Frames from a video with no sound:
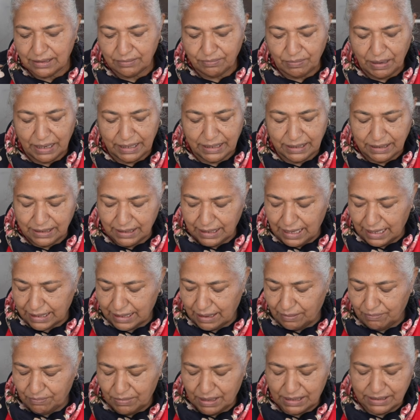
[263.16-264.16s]
my
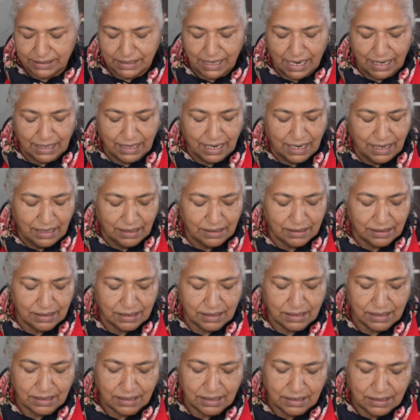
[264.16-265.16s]
garam masala.
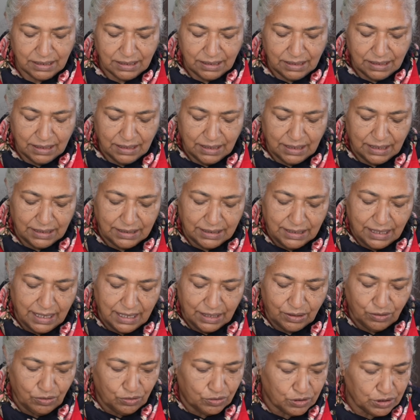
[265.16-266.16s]
Here
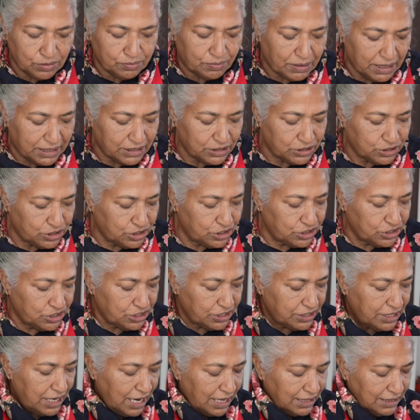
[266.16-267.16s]
goes my ginger
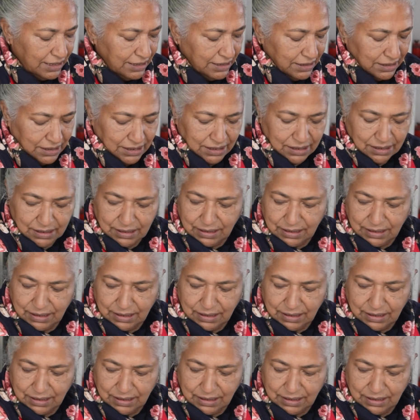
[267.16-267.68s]
garlic.